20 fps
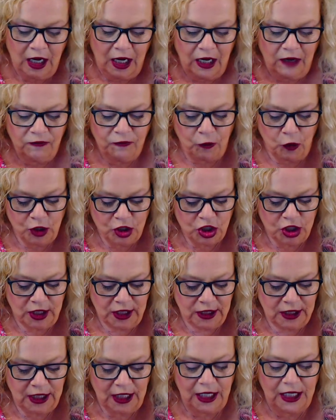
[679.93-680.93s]

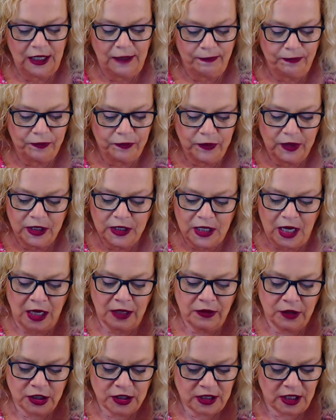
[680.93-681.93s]
Unfortunately,
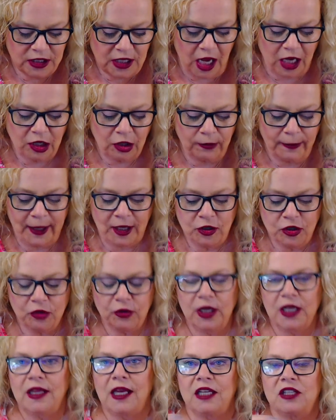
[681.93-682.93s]
uh, there's a
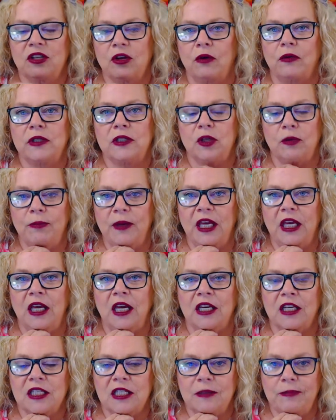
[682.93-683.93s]
documentary that's going to be
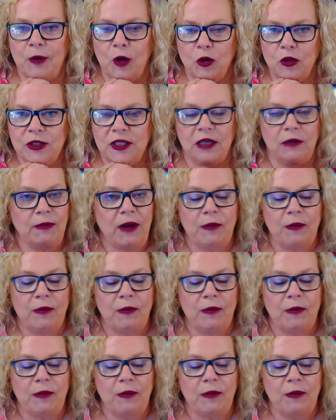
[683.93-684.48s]
exposing.